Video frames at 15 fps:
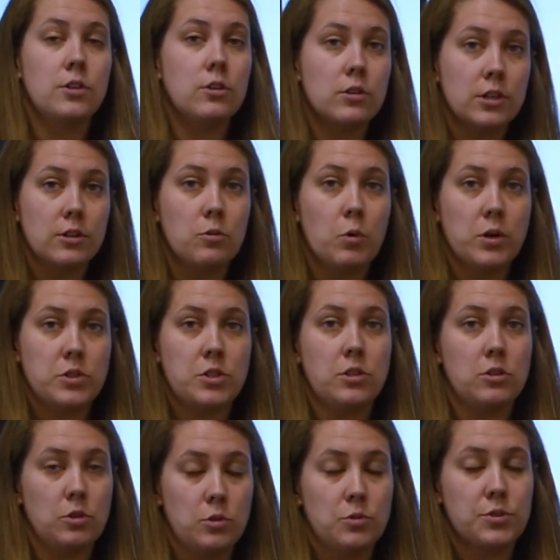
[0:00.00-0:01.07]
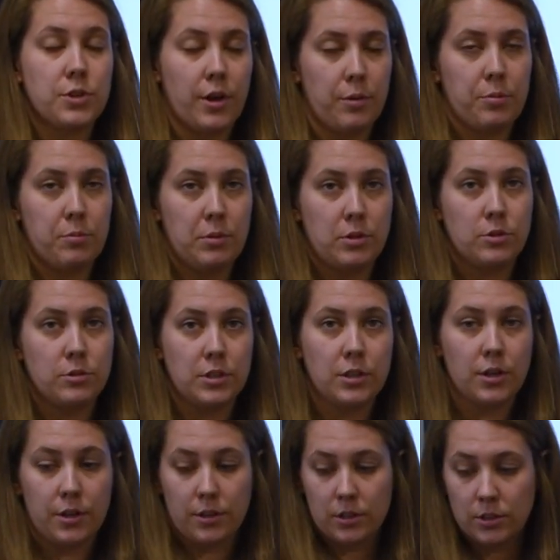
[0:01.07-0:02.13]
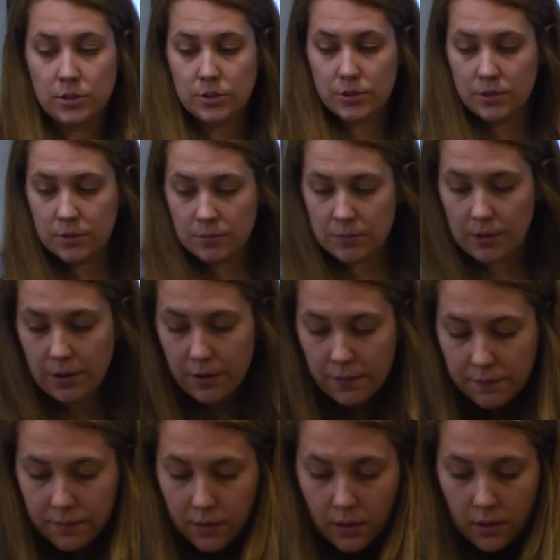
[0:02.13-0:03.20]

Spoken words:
you're going to want to use complementary colors, okay?